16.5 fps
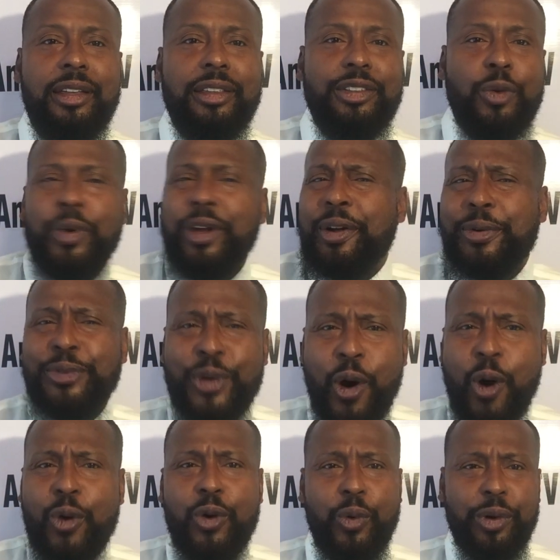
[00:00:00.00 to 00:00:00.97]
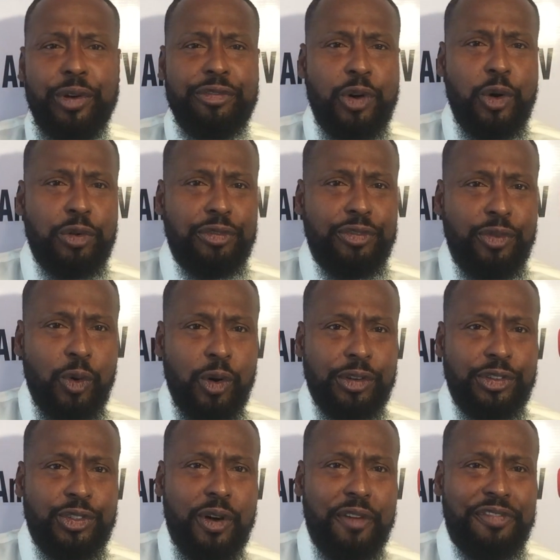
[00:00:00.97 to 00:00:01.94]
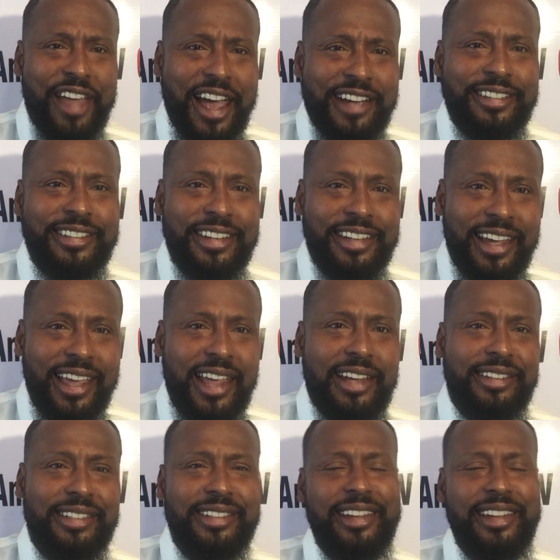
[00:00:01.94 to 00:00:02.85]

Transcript: So we don't know who we're voting for. So if that's the case,